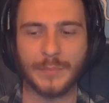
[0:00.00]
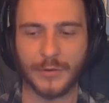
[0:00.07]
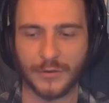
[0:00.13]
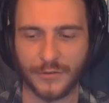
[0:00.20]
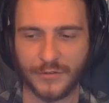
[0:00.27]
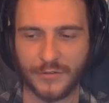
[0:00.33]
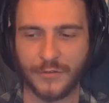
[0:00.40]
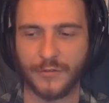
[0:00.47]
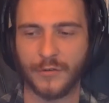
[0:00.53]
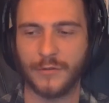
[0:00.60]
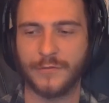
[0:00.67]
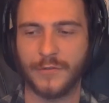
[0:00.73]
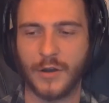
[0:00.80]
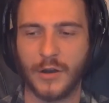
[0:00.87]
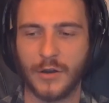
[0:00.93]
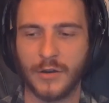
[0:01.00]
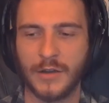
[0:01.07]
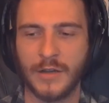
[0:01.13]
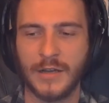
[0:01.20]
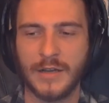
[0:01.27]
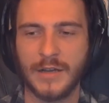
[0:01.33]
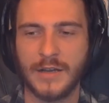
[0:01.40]
person so far.
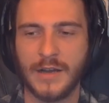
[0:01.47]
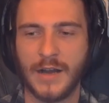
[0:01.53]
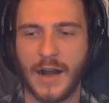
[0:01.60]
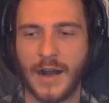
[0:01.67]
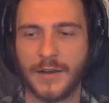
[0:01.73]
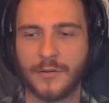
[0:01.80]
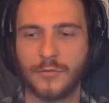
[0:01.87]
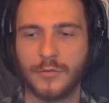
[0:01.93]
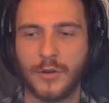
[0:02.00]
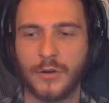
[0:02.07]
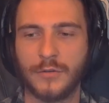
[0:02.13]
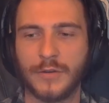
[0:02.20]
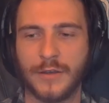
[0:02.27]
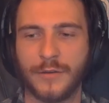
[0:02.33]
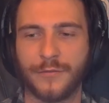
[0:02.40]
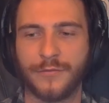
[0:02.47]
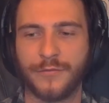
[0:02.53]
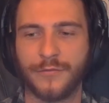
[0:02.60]
I don't know if